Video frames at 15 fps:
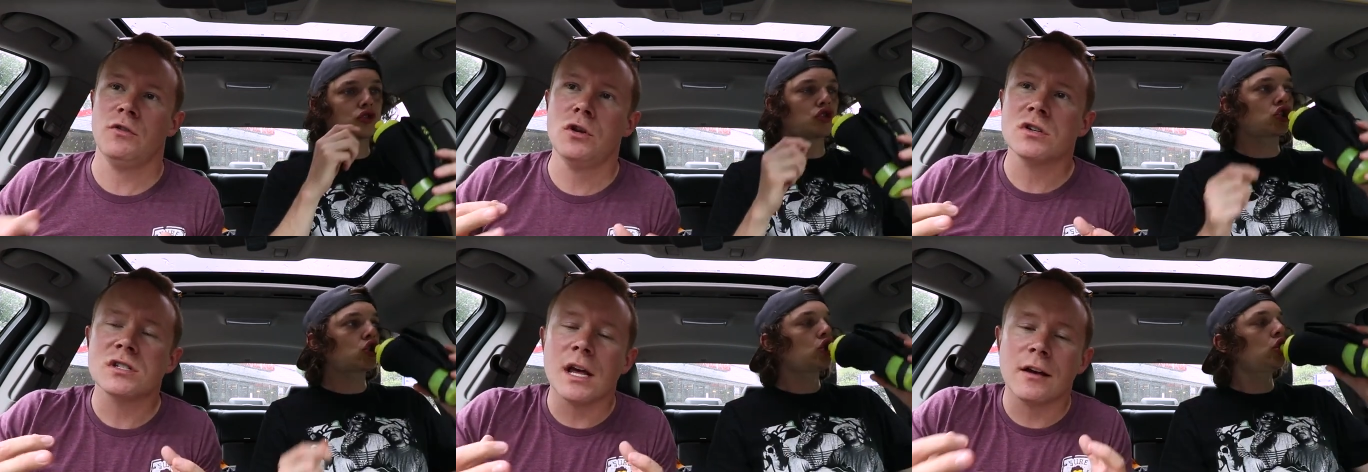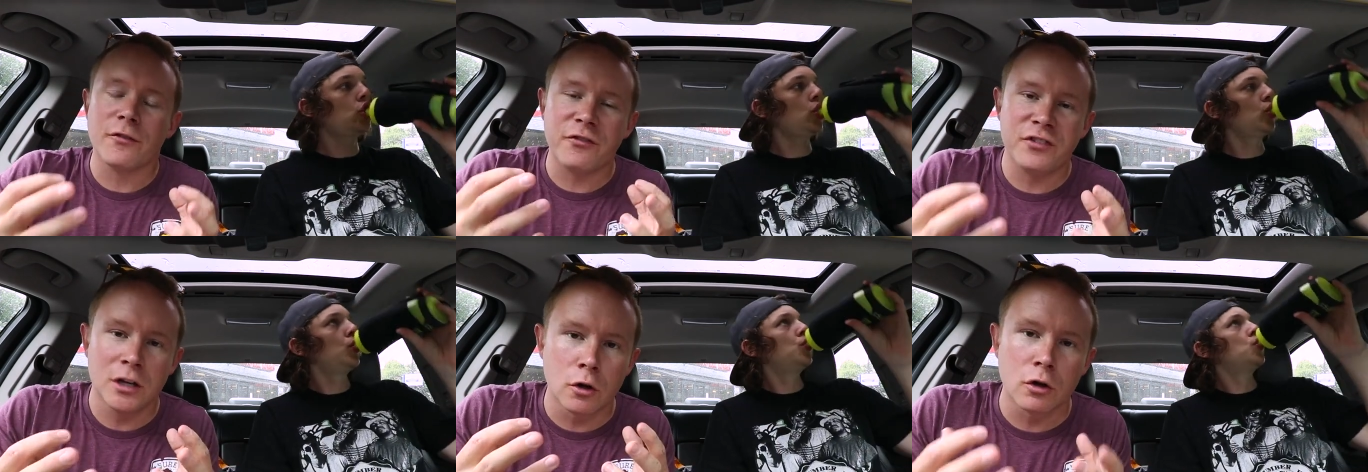Speaker 1: If you just like
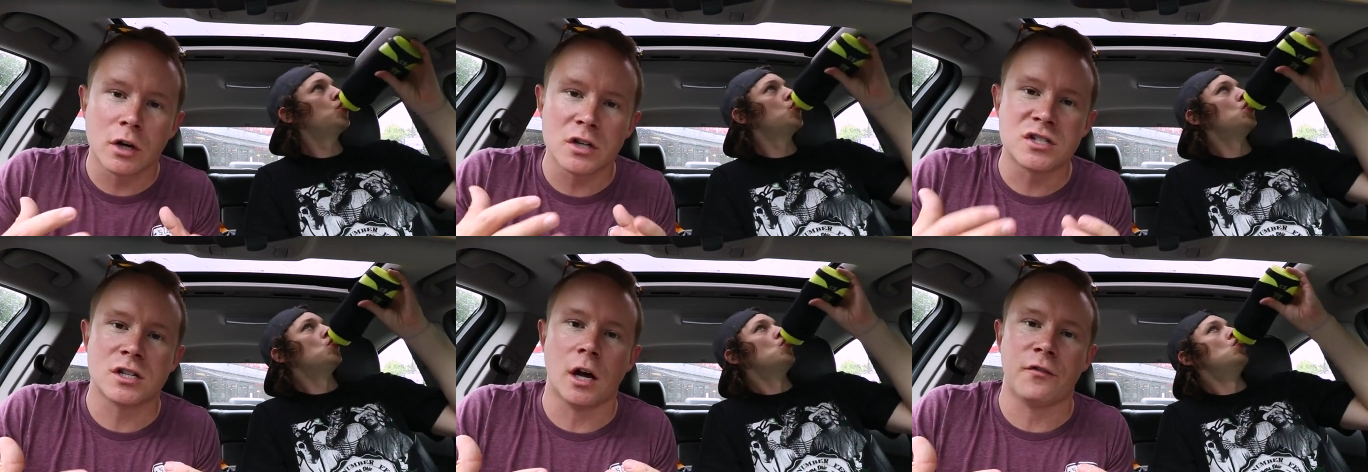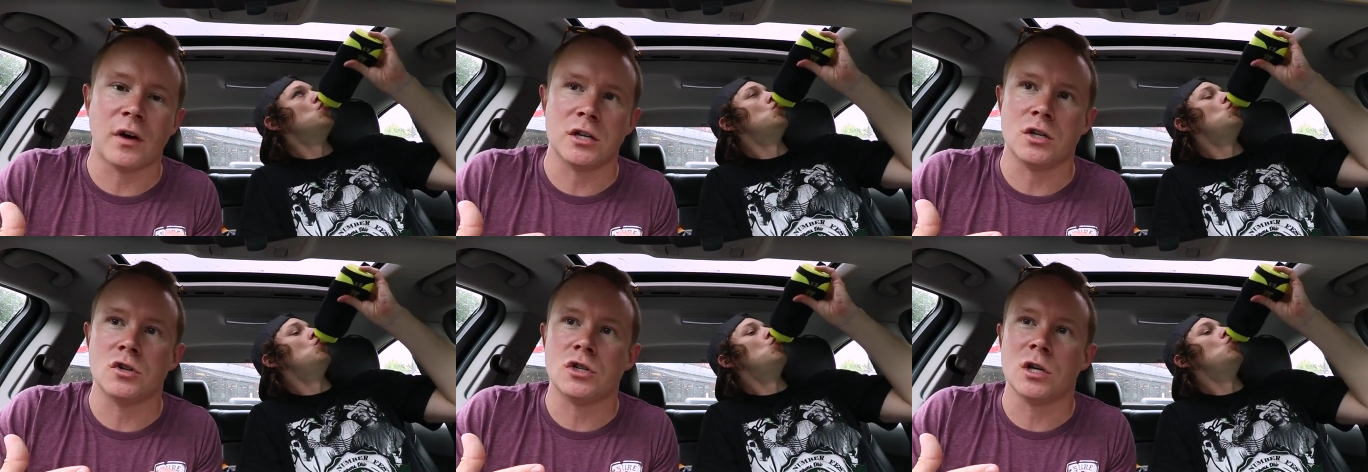feel good stuff
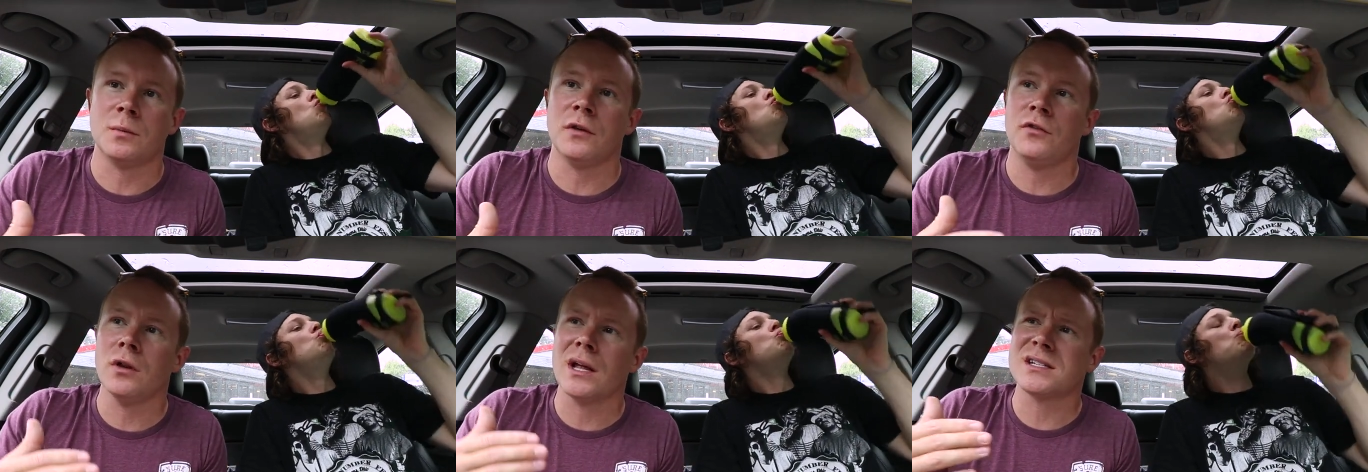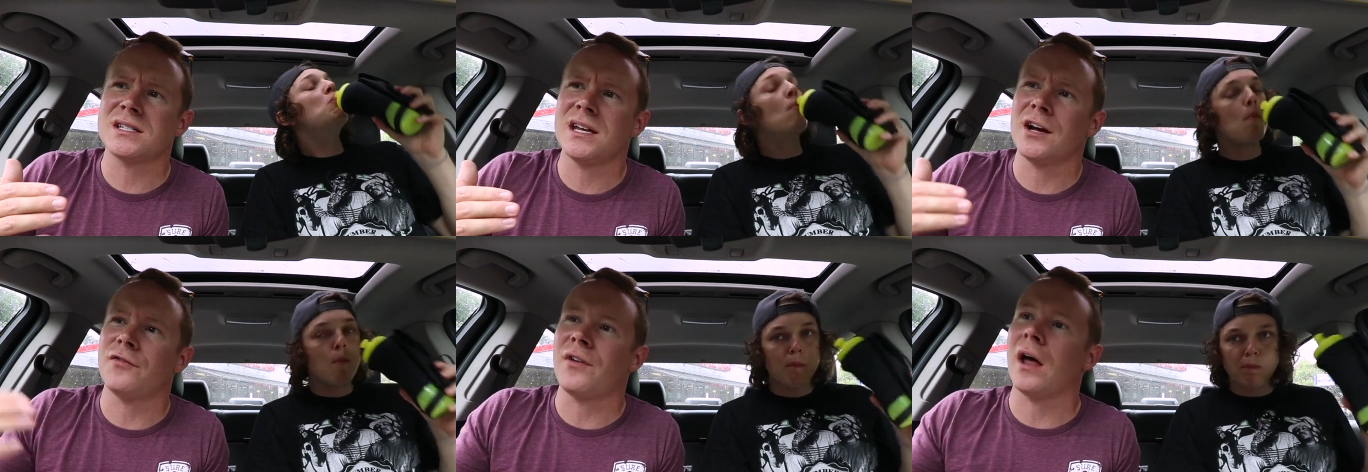on YouTube, if you like
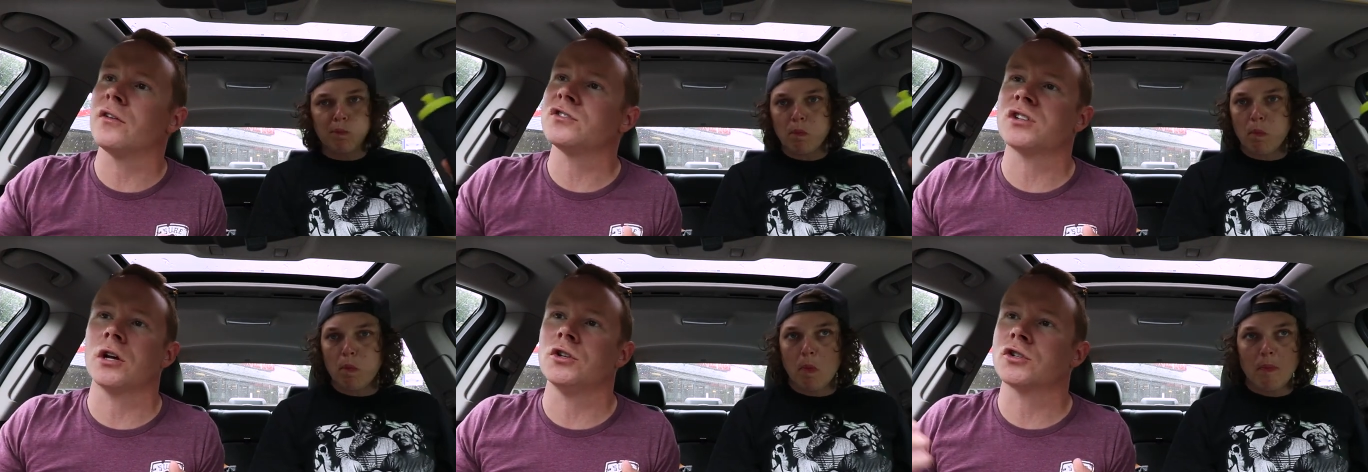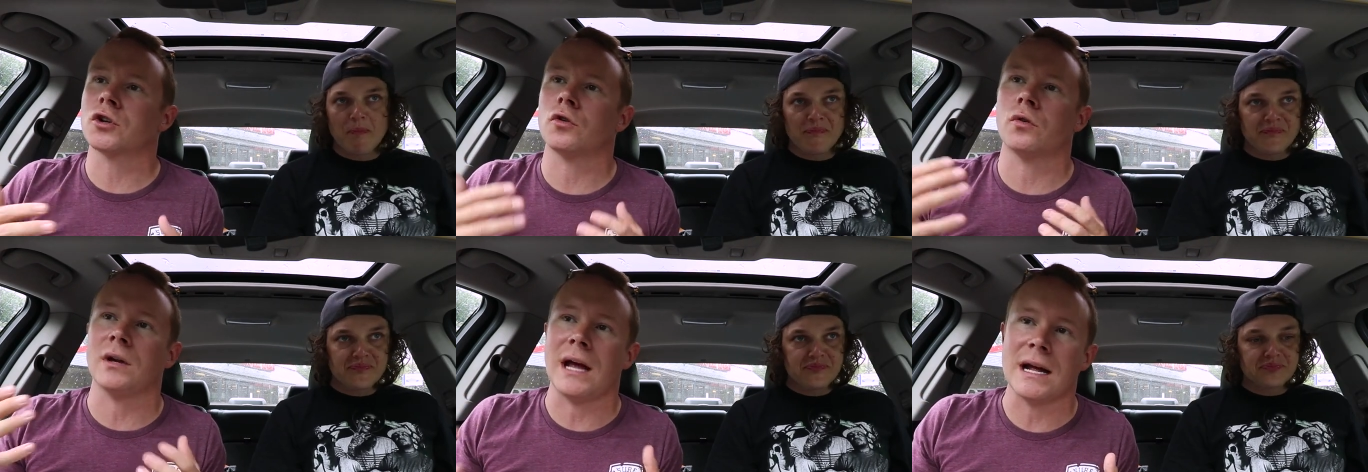seeing a father son just
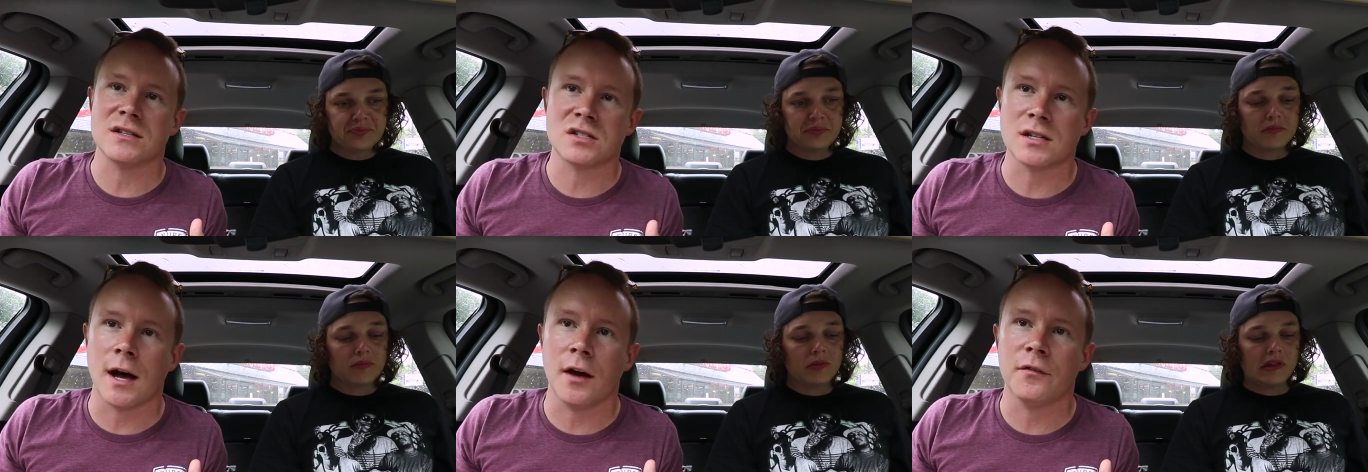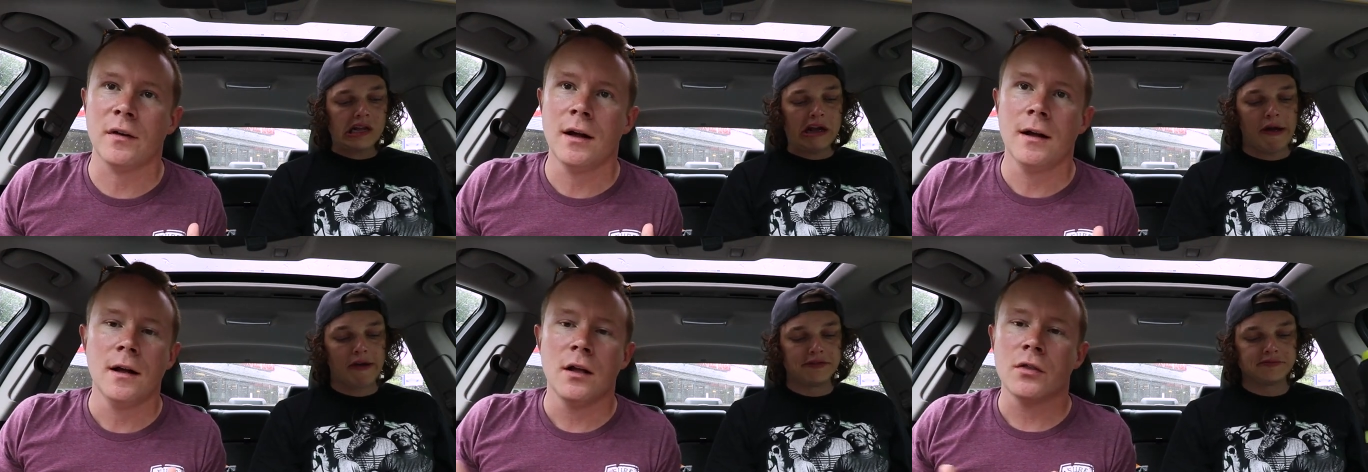create stuff,
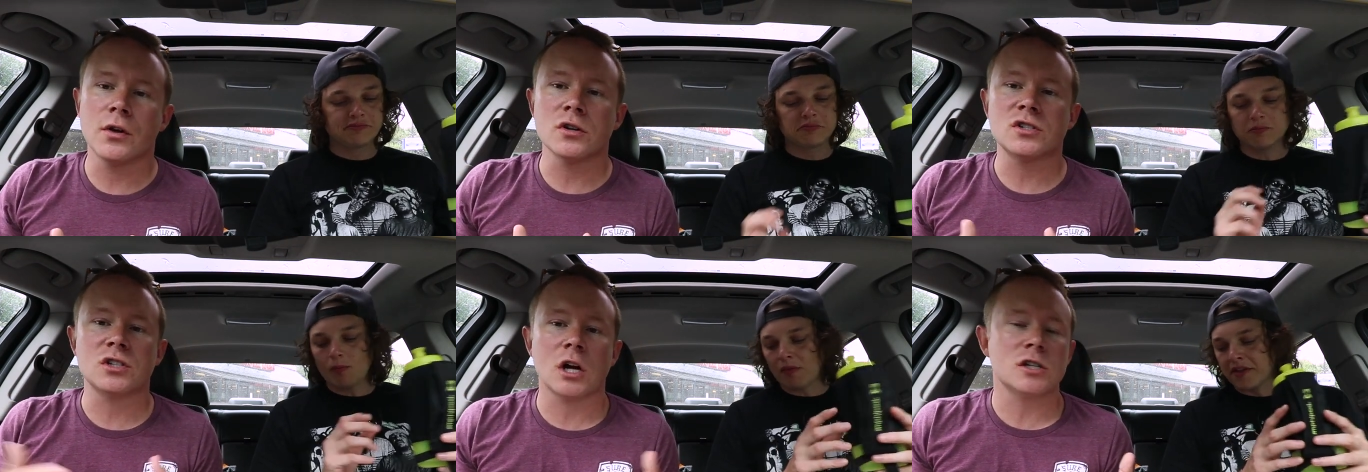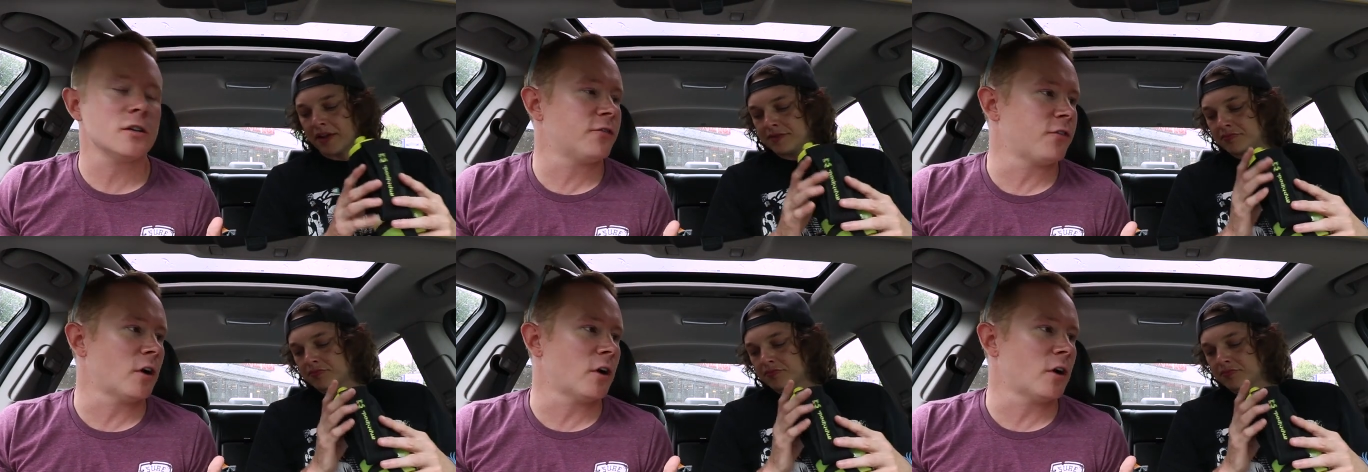they're such a